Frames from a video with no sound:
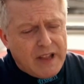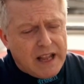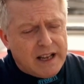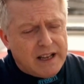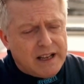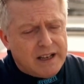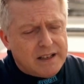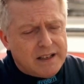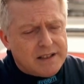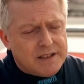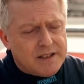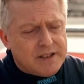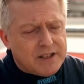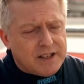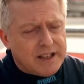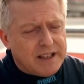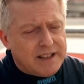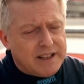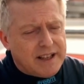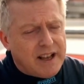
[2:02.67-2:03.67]
And
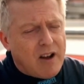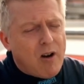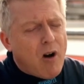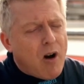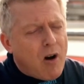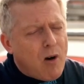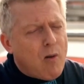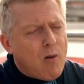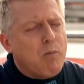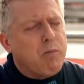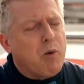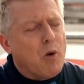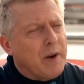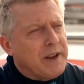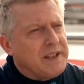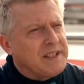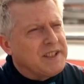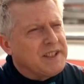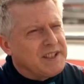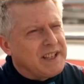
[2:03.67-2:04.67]
the whole
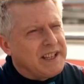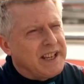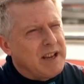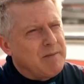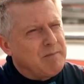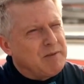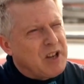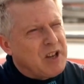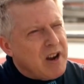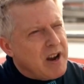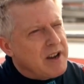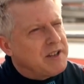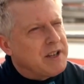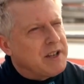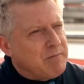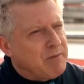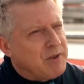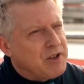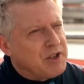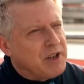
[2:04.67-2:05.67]
point is to keep tyre
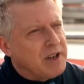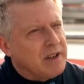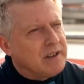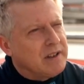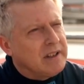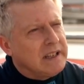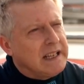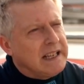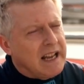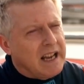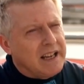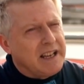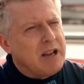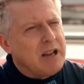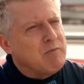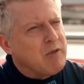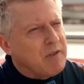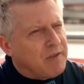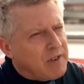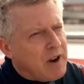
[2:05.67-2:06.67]
temperature and
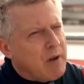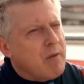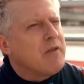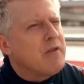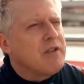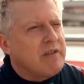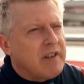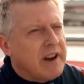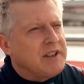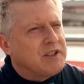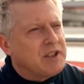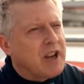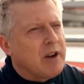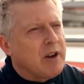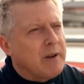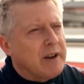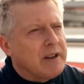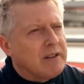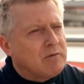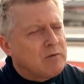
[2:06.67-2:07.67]
keep the flow of the race going.